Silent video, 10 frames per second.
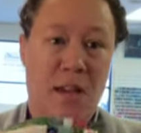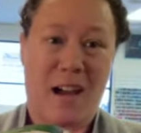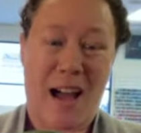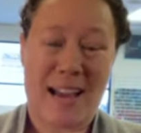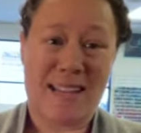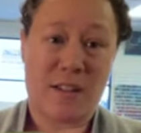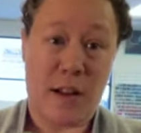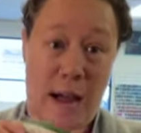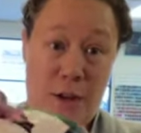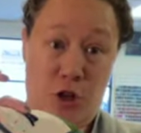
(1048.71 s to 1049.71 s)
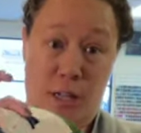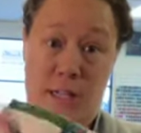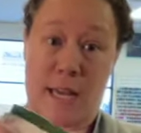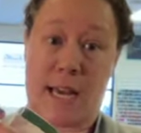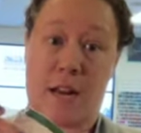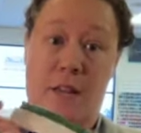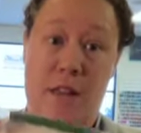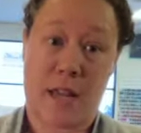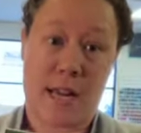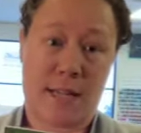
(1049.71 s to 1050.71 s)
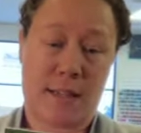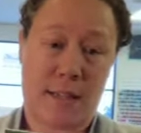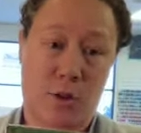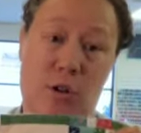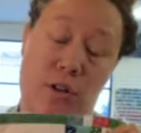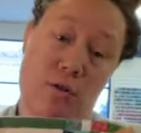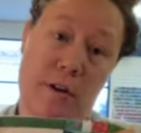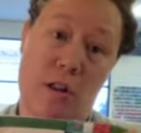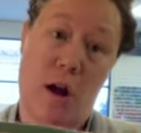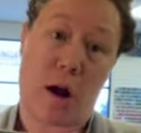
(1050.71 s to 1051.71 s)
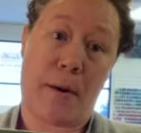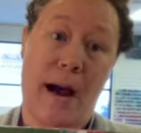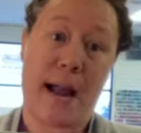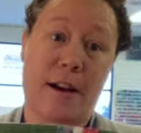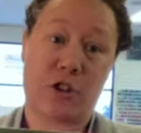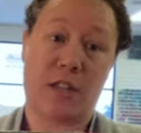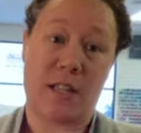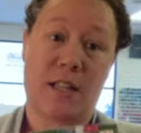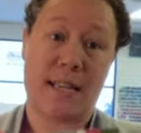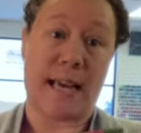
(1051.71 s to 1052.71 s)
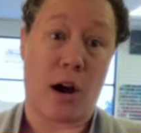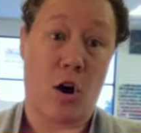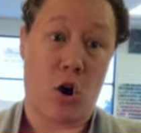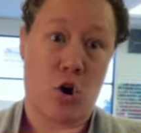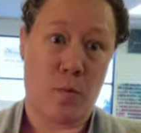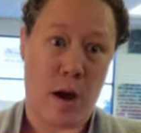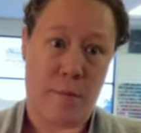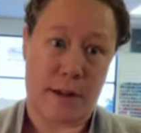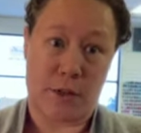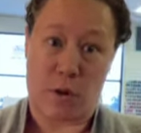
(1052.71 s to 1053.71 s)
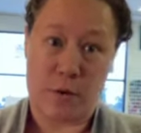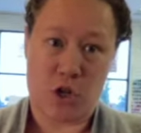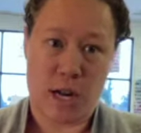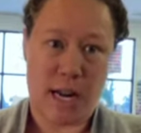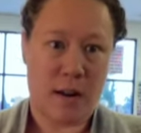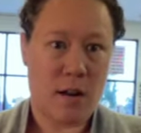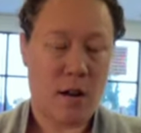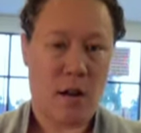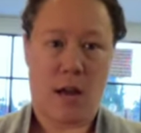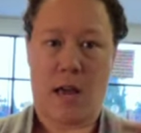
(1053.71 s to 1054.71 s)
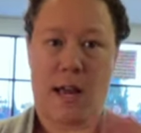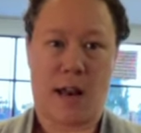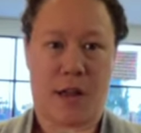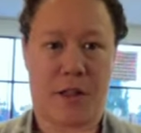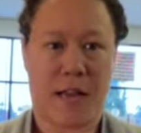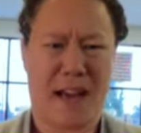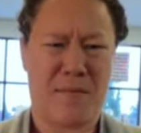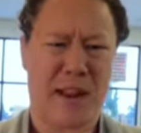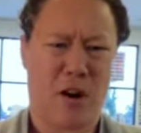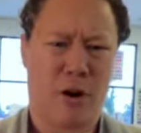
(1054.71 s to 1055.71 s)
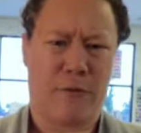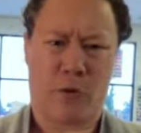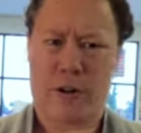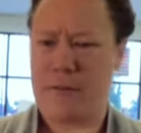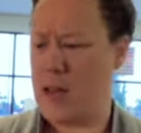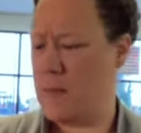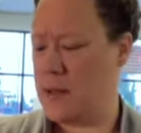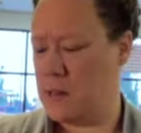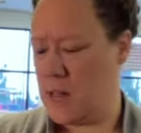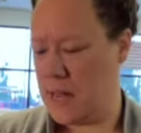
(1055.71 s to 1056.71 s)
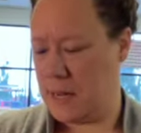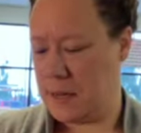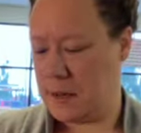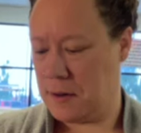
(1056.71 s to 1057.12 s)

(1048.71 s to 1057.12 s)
I actually did these, you could do them on the long arm, but I actually did these at home on my sewing machine. And I think I made all 4 of them in like,